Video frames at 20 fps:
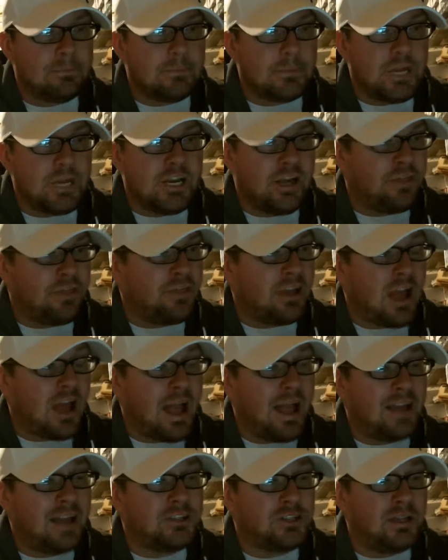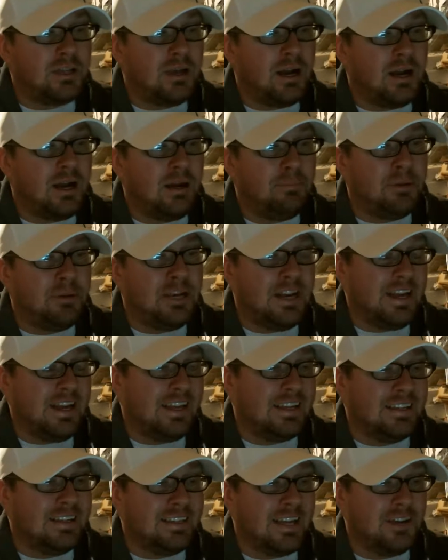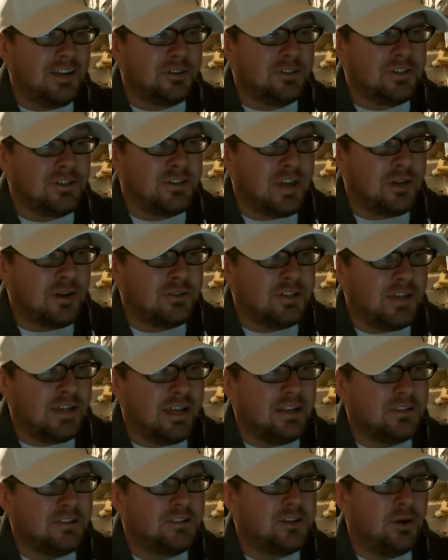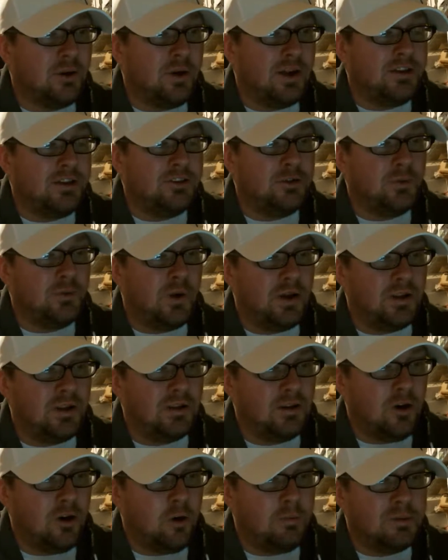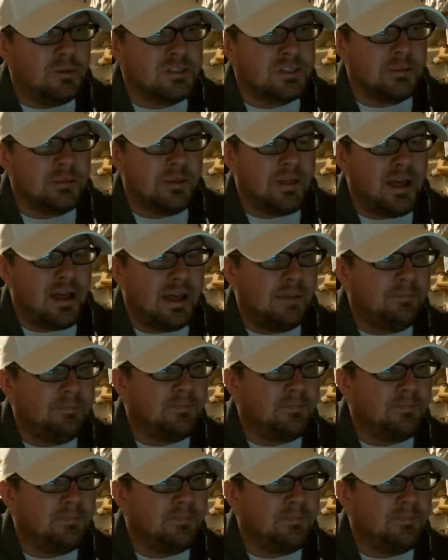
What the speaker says: Nothing actually. Panini Contenders is out today, so I do want to open some of that.